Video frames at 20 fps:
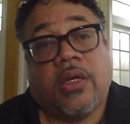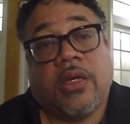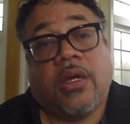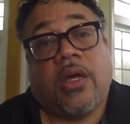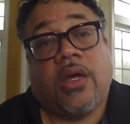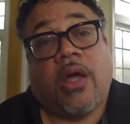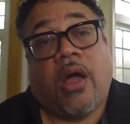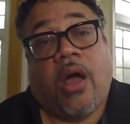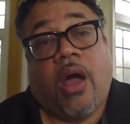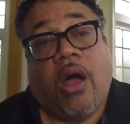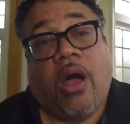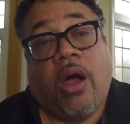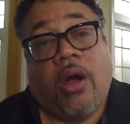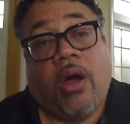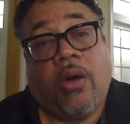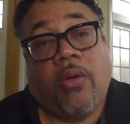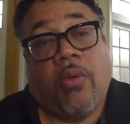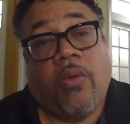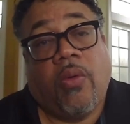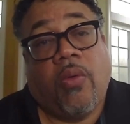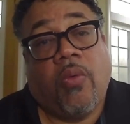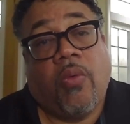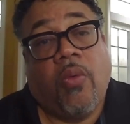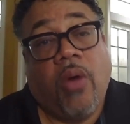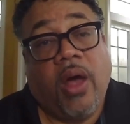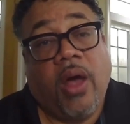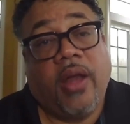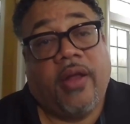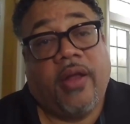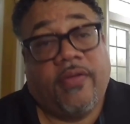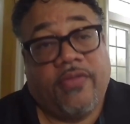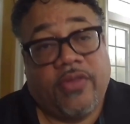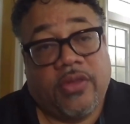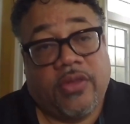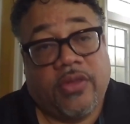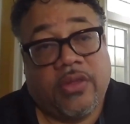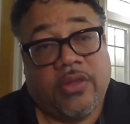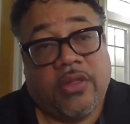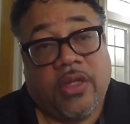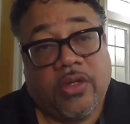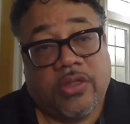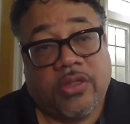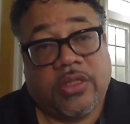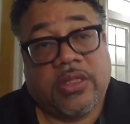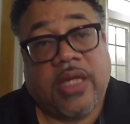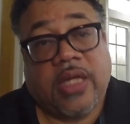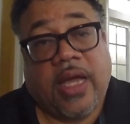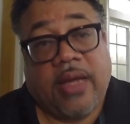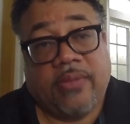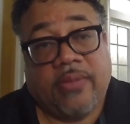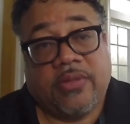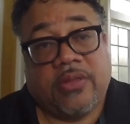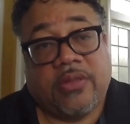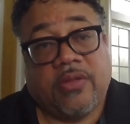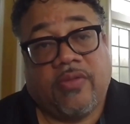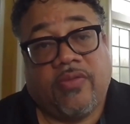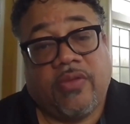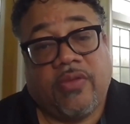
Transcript: are one of those types of